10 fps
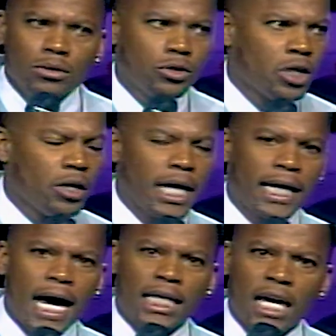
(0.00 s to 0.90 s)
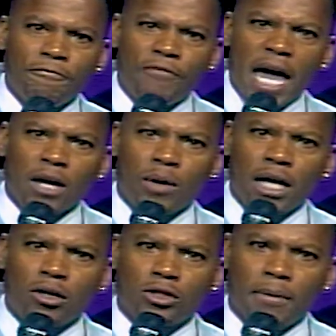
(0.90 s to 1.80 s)
You turn that goddamn fan
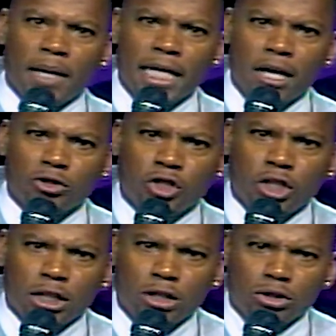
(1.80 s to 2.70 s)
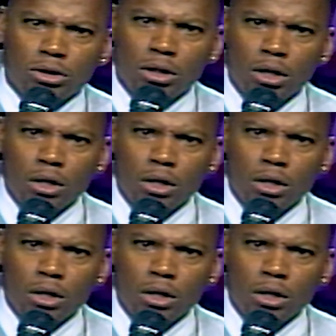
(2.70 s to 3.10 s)
around on somebody else. Shit, this